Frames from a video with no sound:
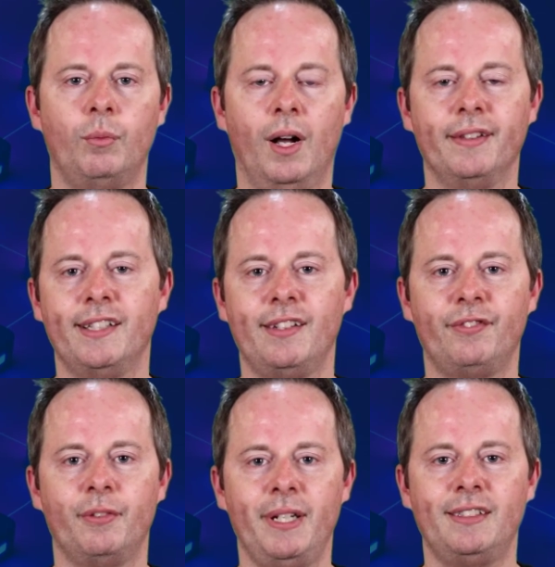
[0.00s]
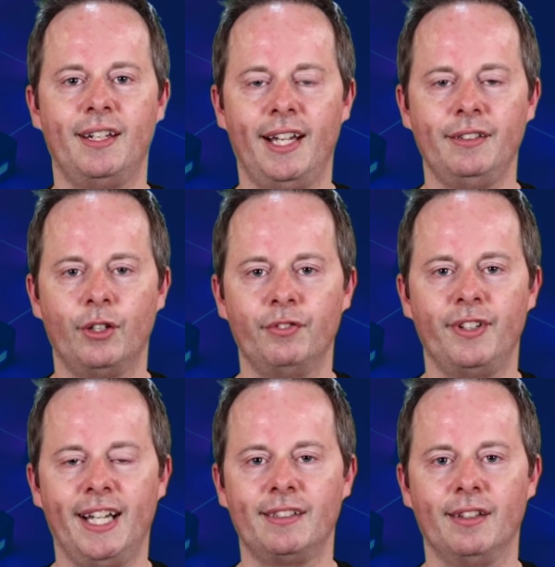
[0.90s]
Well, that's it for me today. Don't
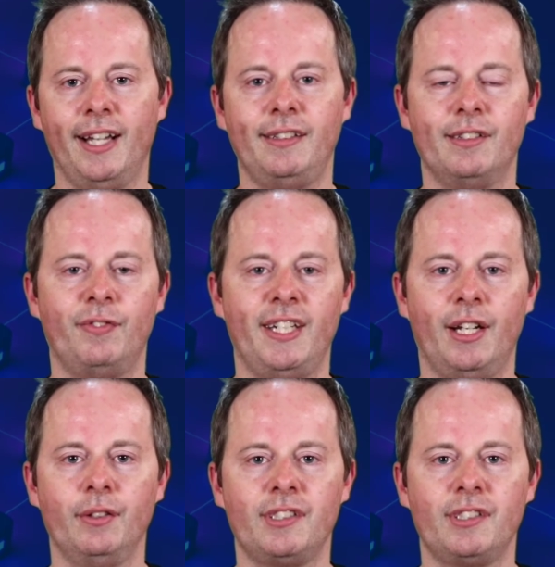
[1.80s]
forget to like this video,